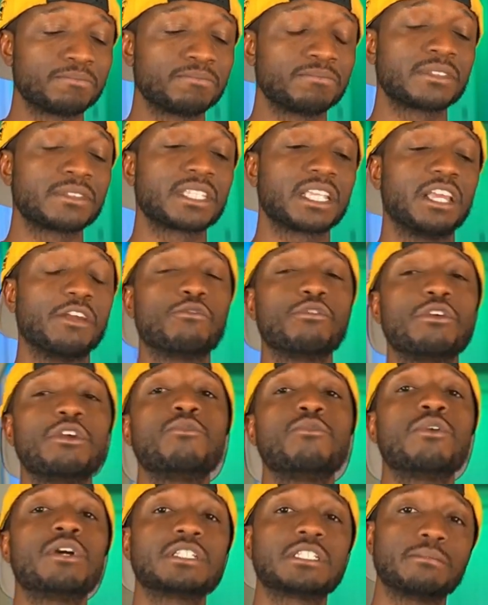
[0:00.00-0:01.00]
if we
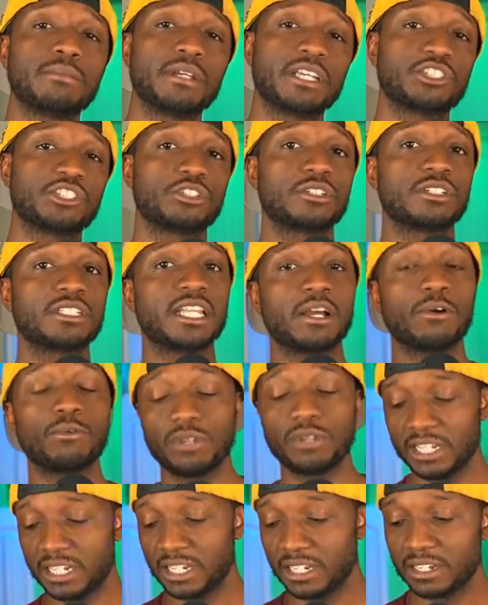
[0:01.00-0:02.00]
want to make sure that
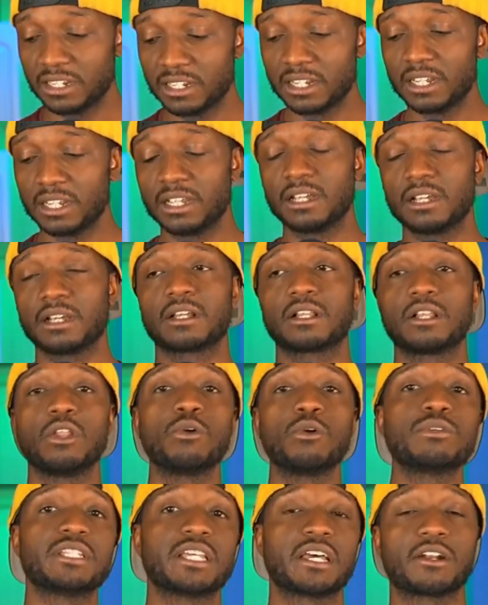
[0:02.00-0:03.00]
we close
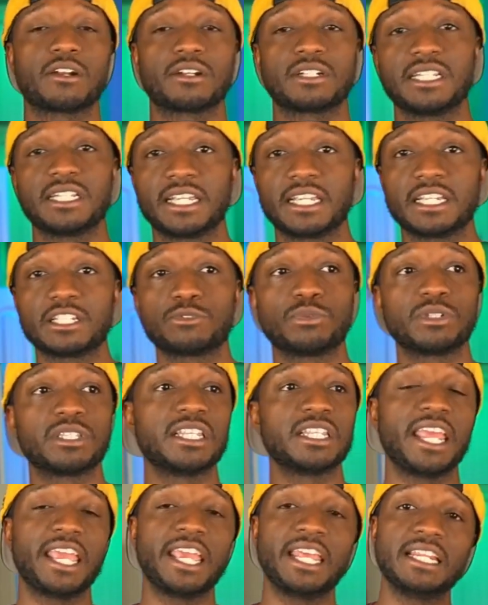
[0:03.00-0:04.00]
out our tickets within
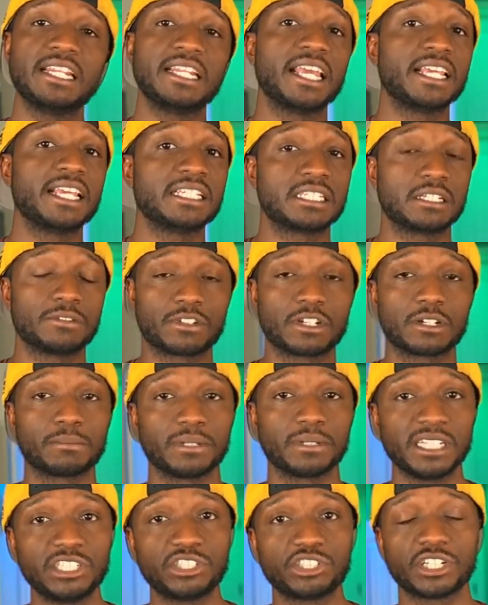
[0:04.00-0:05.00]
80 days of
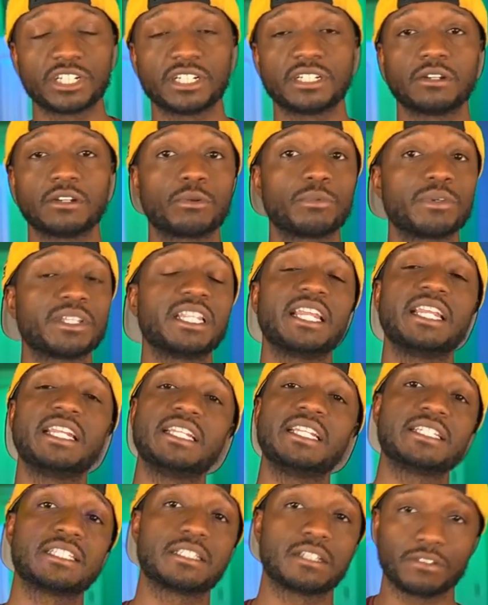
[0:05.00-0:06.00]
completion or with 80
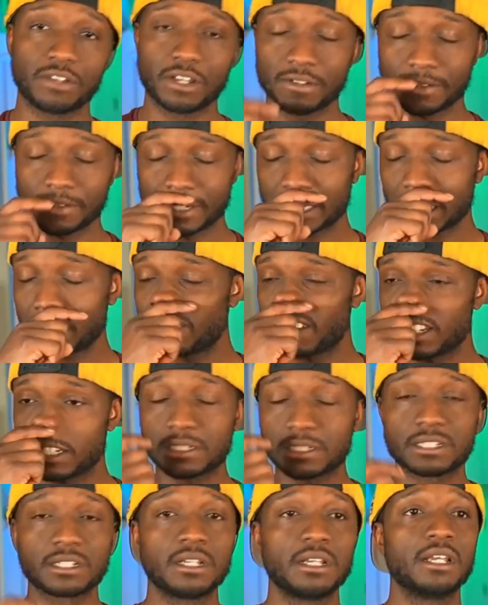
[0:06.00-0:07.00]
days of acceptance,
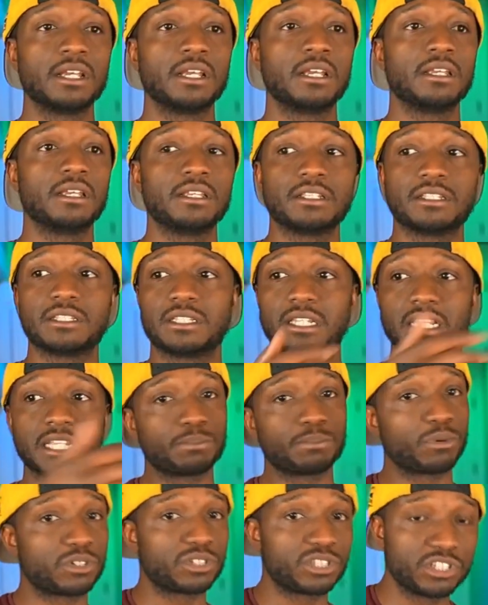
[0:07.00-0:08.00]
this
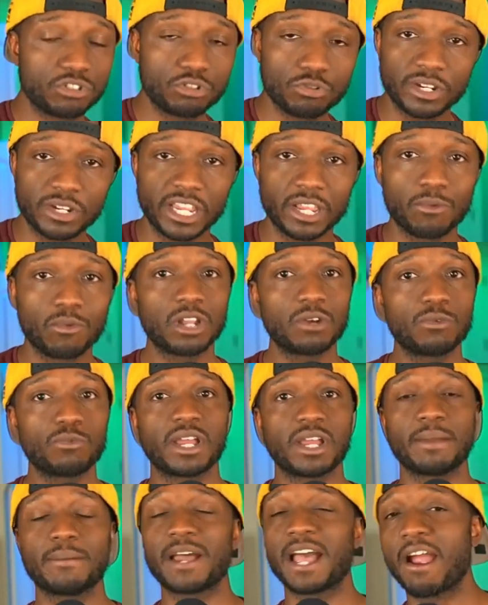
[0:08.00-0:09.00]
person is doing it one way,
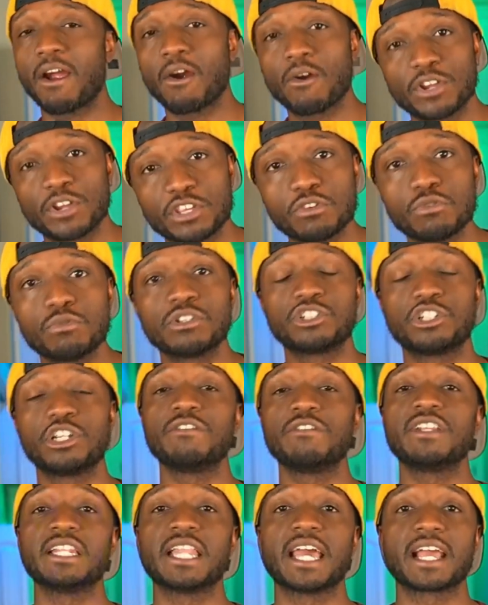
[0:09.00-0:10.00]
but how are you
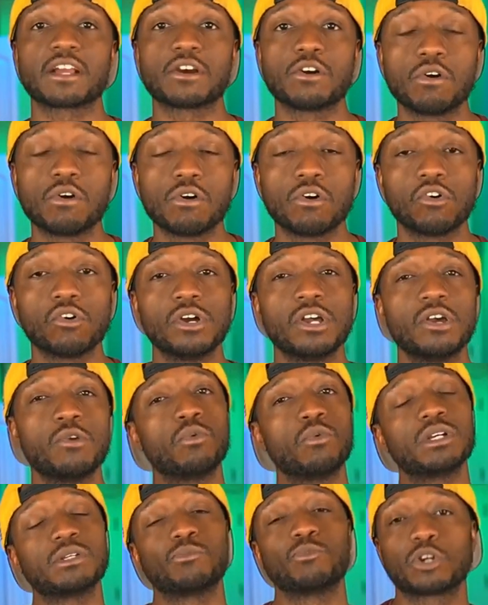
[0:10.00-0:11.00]
achieving that goal?
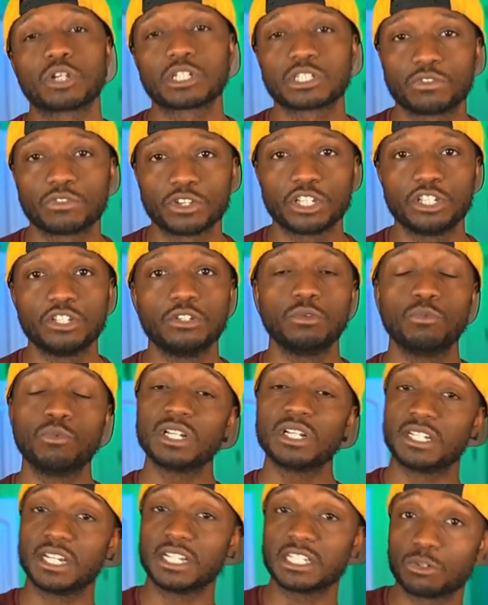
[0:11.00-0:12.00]
What works for you? What
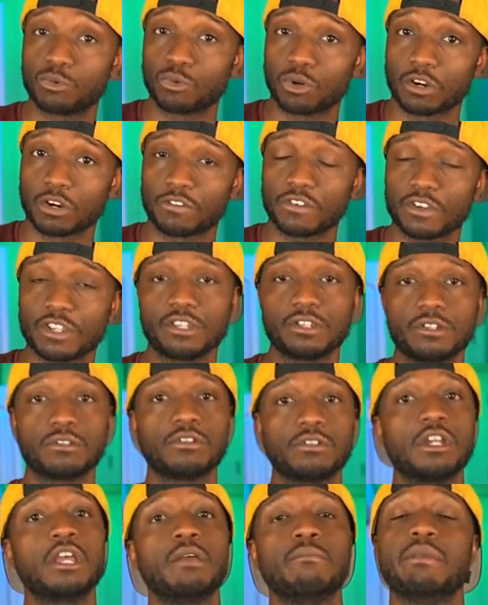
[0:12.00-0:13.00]
doesn't work for you?
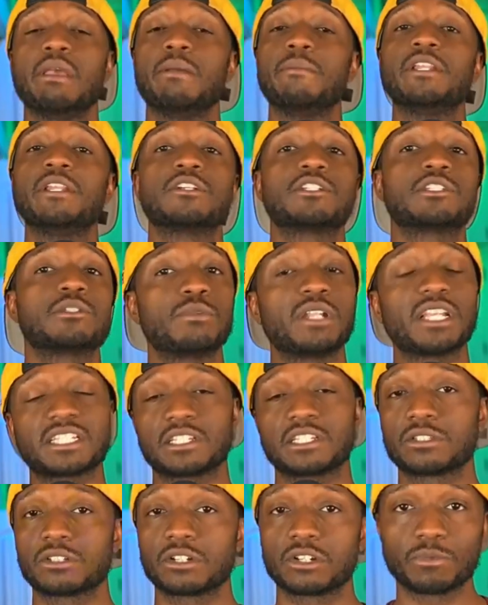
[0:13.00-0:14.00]
Maybe there's some lessons
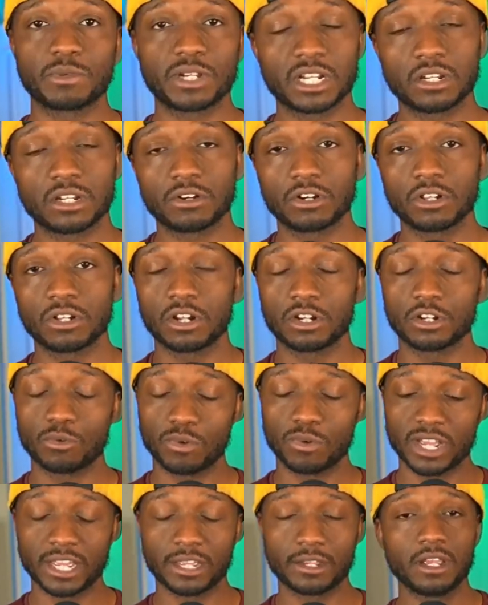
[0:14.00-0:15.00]
learned we can learn along the
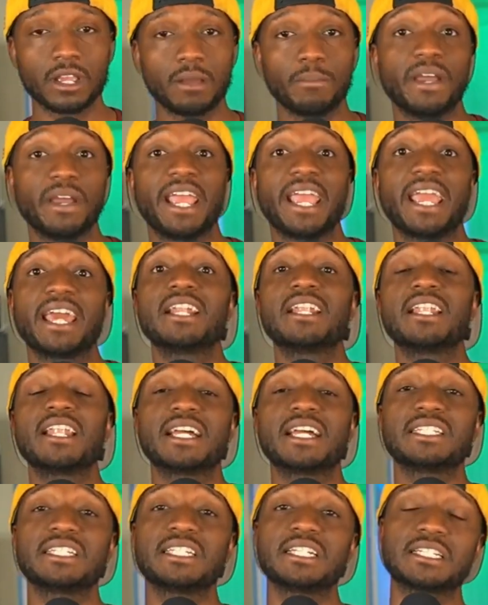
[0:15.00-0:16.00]
way. But
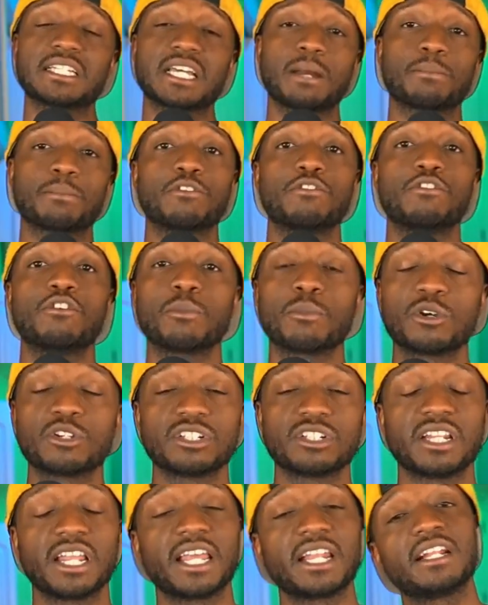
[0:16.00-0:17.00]
analyzing the top performers and
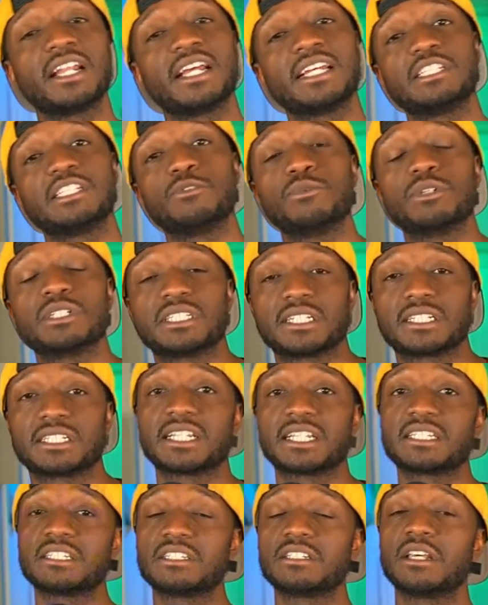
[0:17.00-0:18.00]
analyzing what
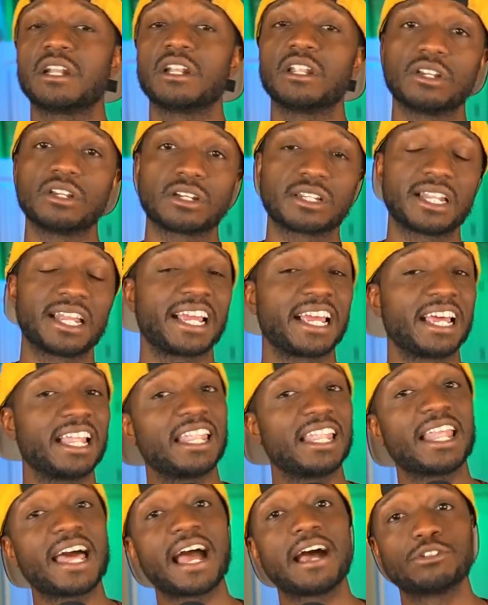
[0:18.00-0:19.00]
success is going to look like
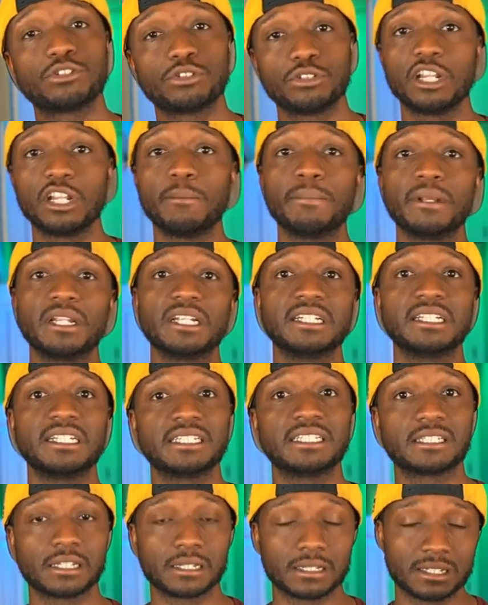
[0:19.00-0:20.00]
allows you the ability
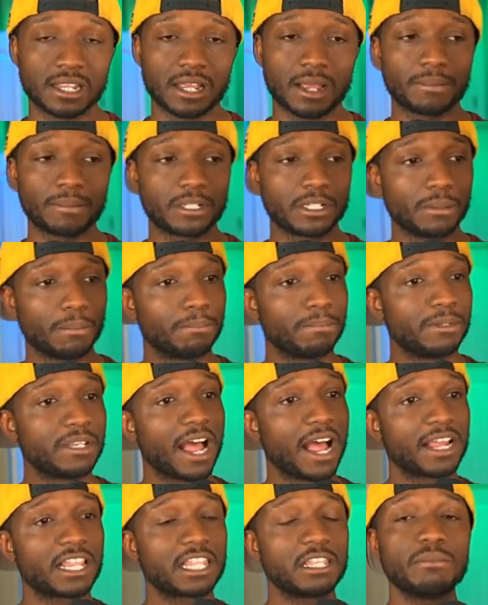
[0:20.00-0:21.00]
to
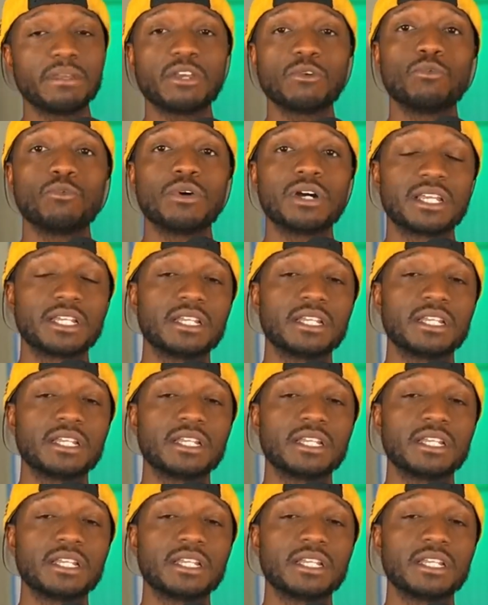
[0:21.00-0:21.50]
document what